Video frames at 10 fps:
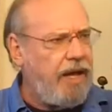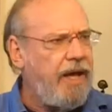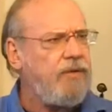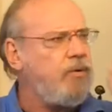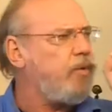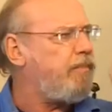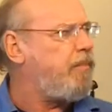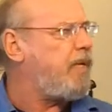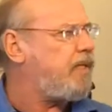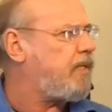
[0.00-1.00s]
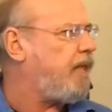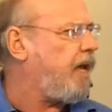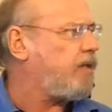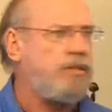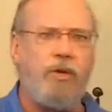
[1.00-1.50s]
how do we miss
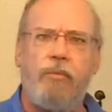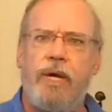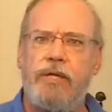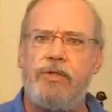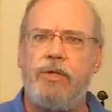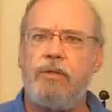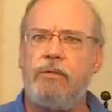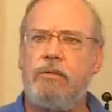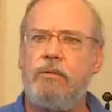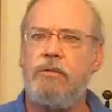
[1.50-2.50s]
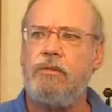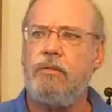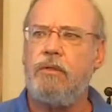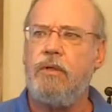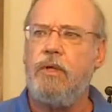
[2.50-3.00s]
that so much?
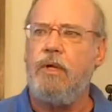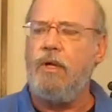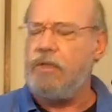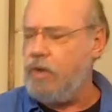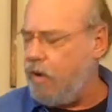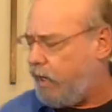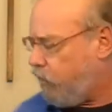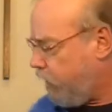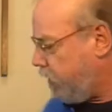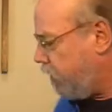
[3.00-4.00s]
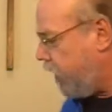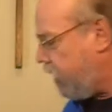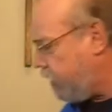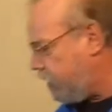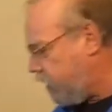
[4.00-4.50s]
So I want
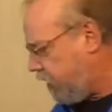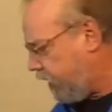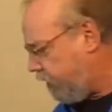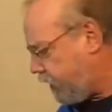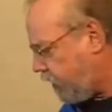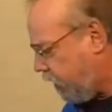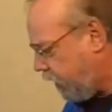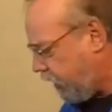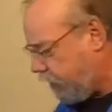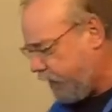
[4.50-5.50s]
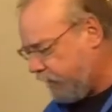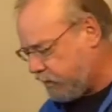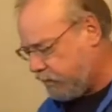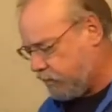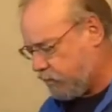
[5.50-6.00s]
to have us look at a
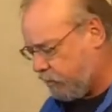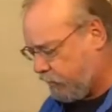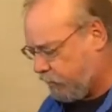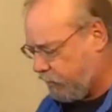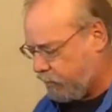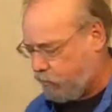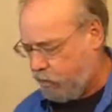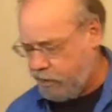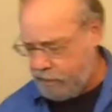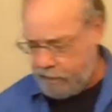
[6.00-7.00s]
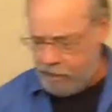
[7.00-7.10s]
passage of scripture this morning